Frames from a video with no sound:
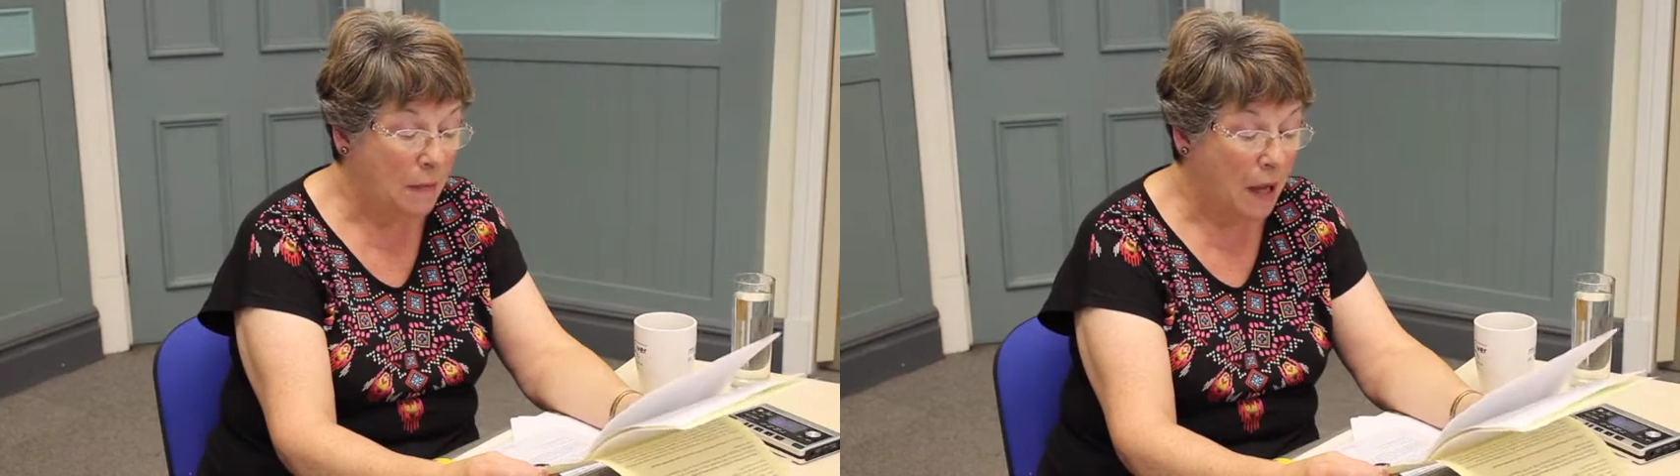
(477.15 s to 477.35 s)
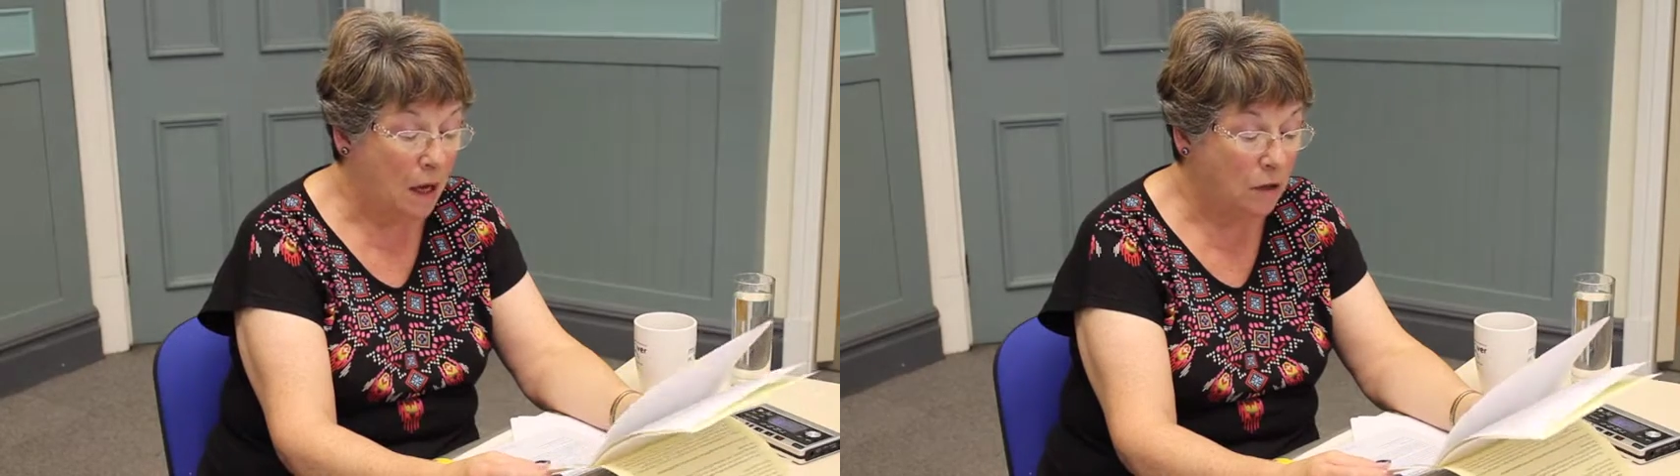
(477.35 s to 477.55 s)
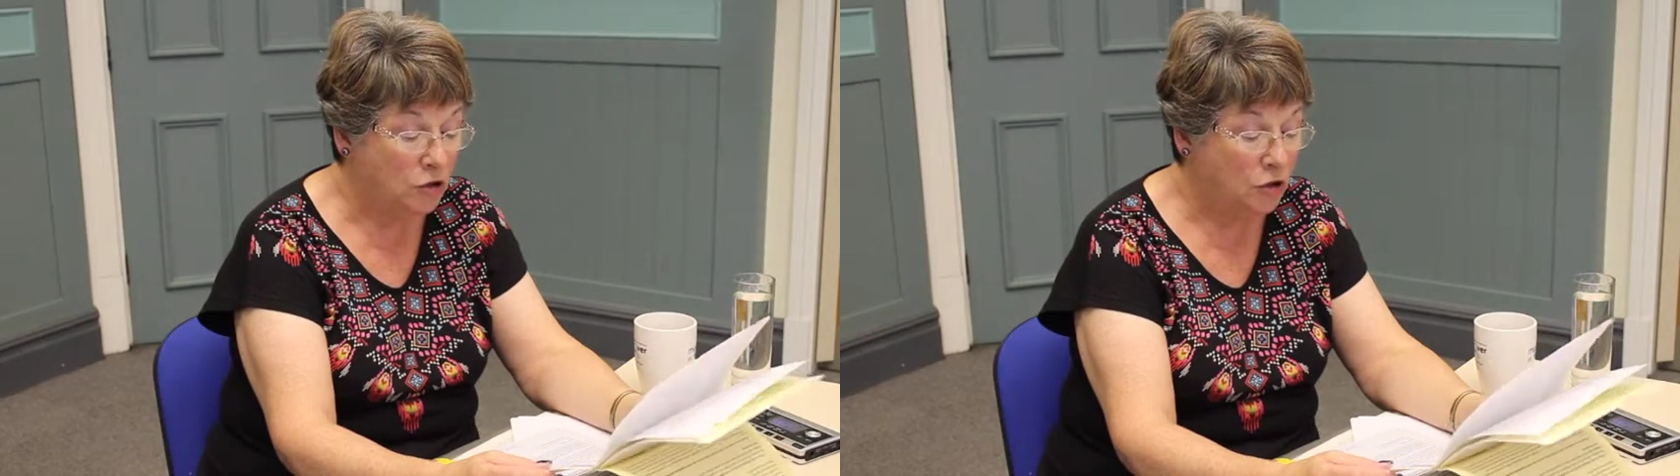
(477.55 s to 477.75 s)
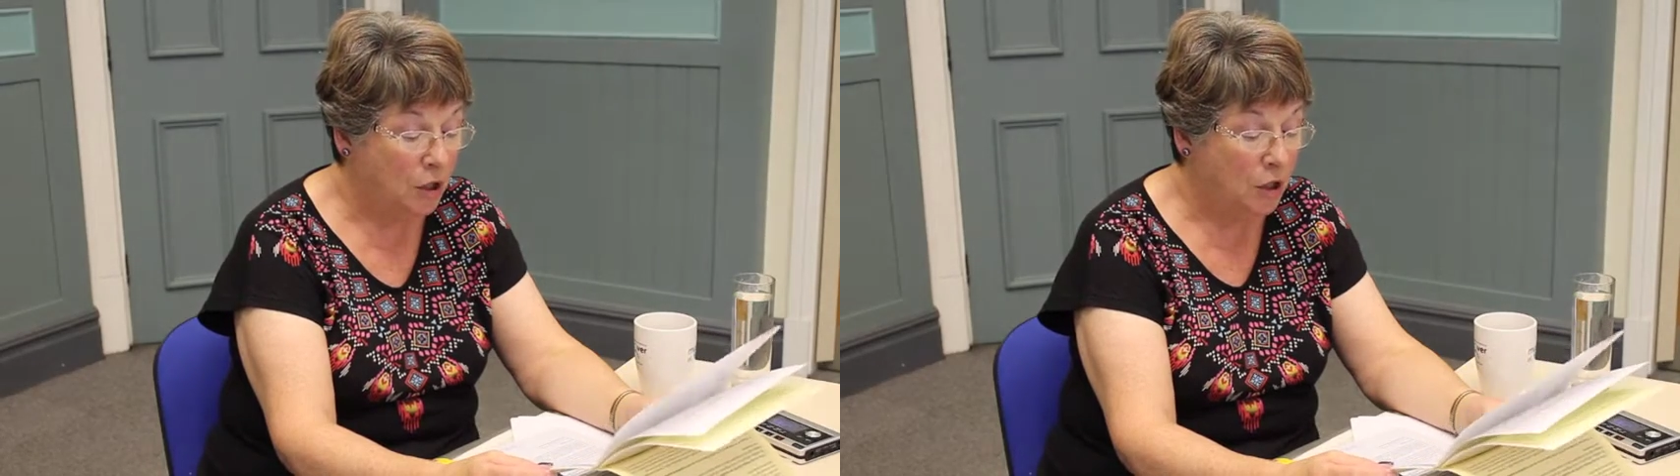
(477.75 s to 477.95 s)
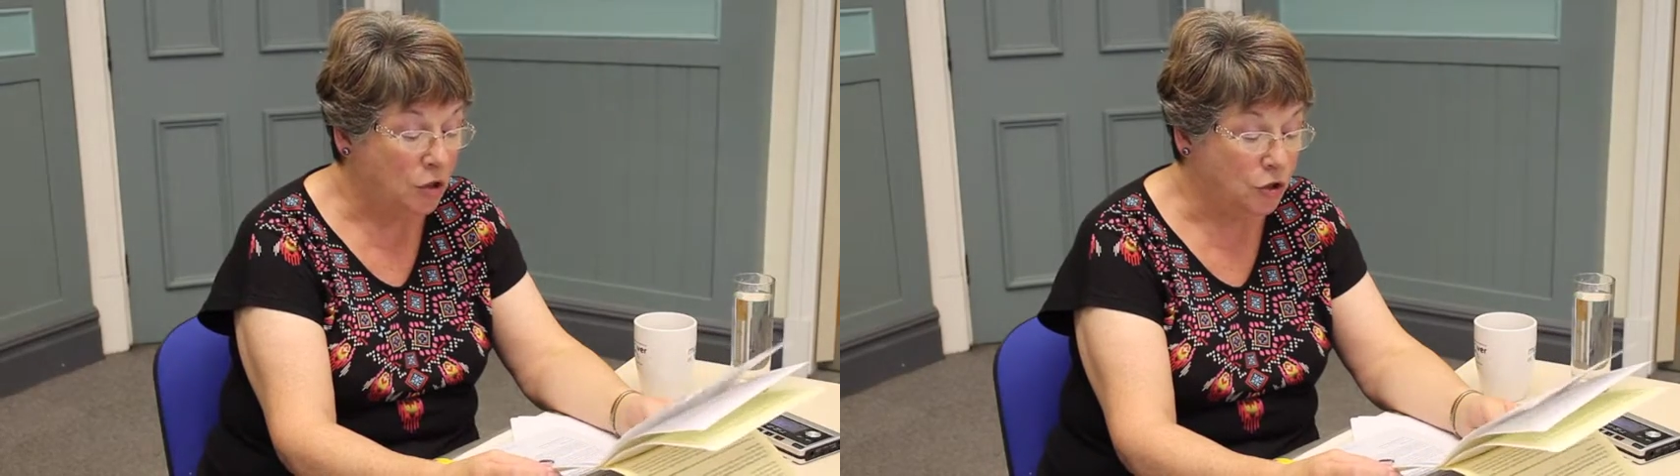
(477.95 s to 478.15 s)
Marsh
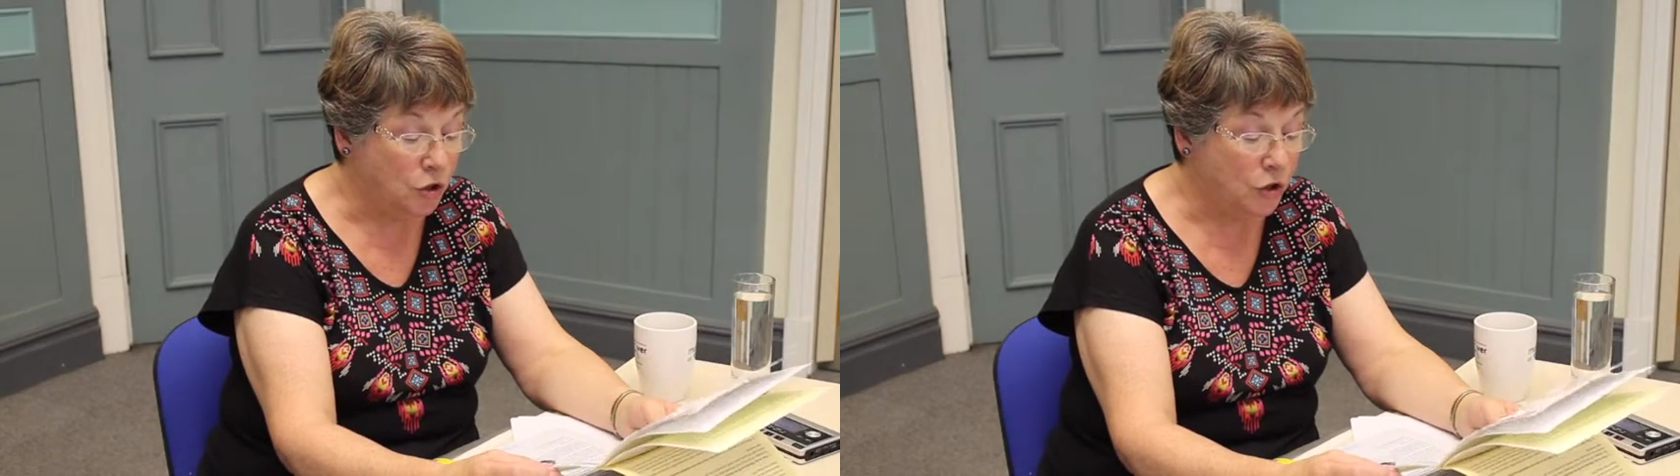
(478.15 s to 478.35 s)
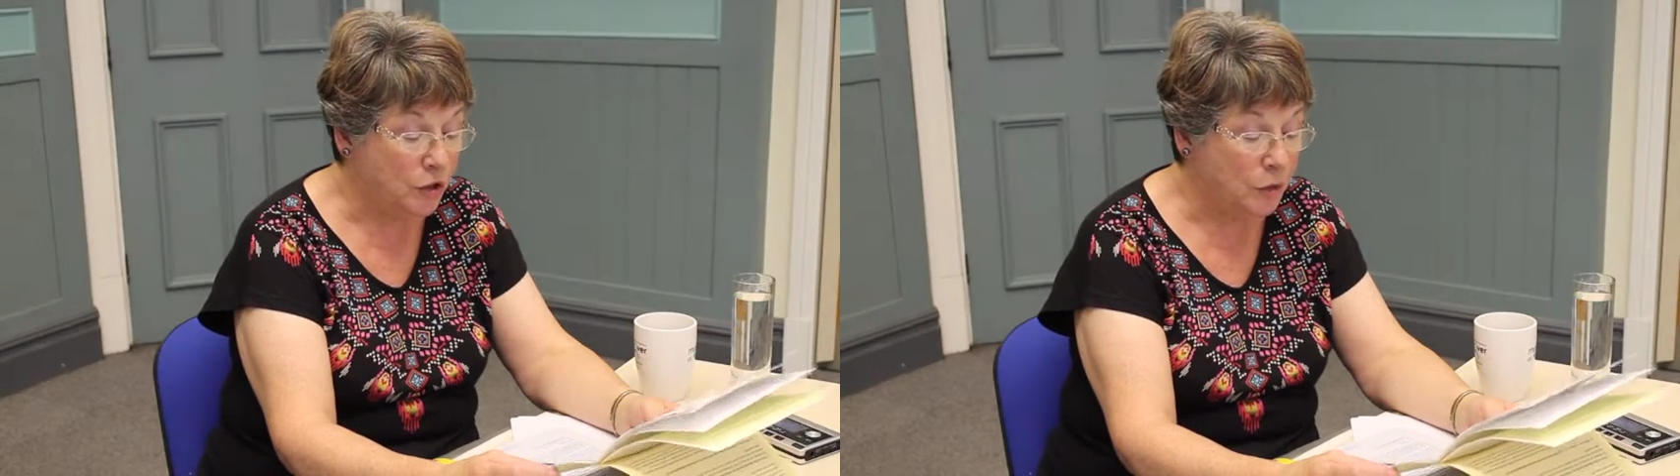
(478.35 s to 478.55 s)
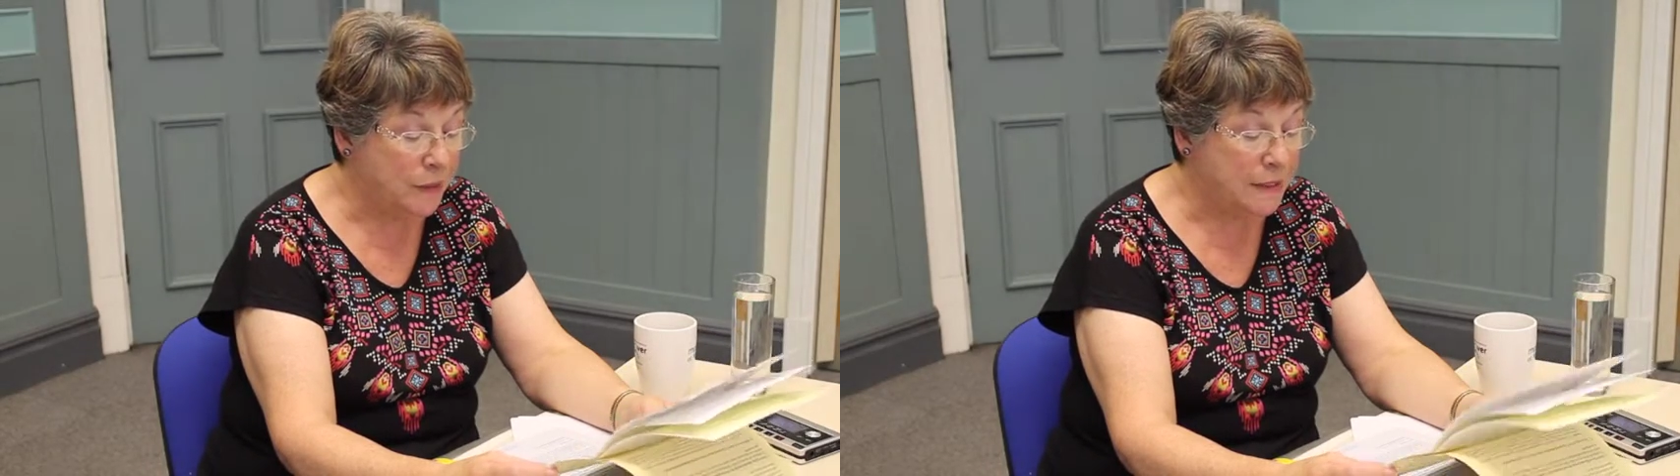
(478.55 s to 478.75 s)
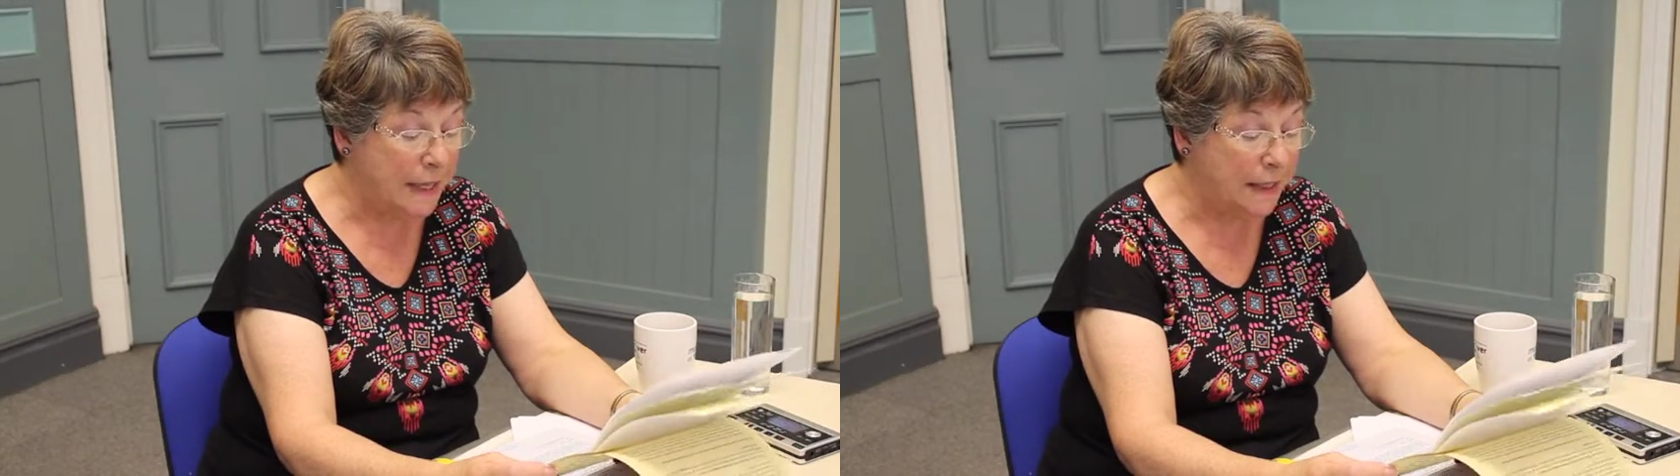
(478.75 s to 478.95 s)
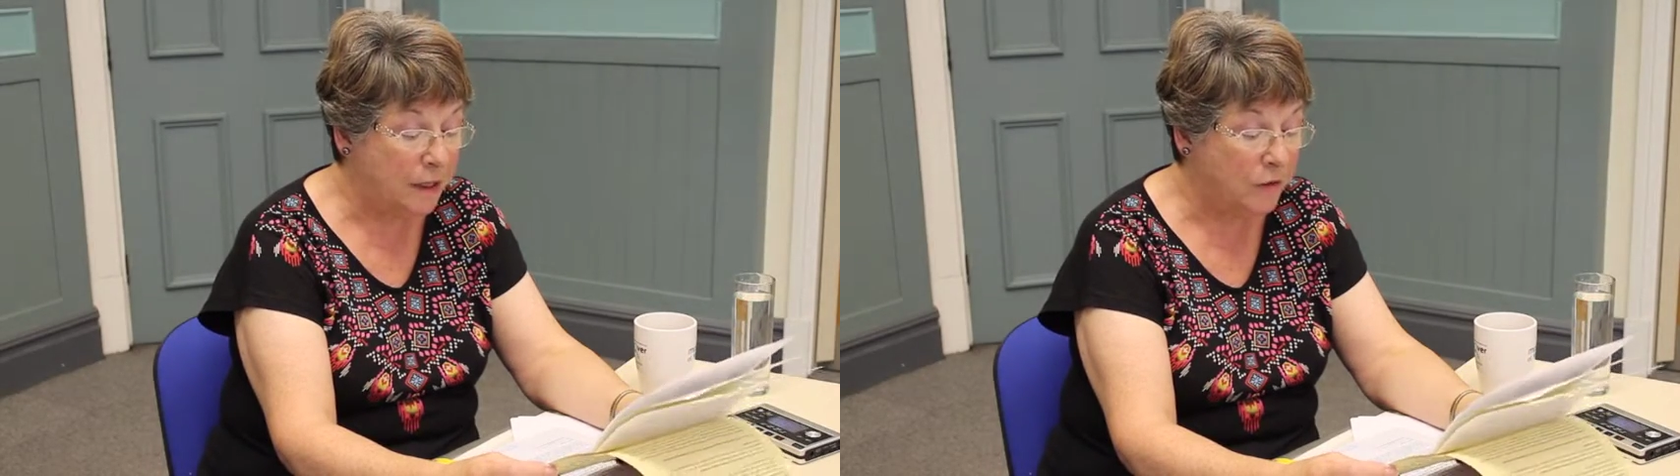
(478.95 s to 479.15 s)
joined the battalion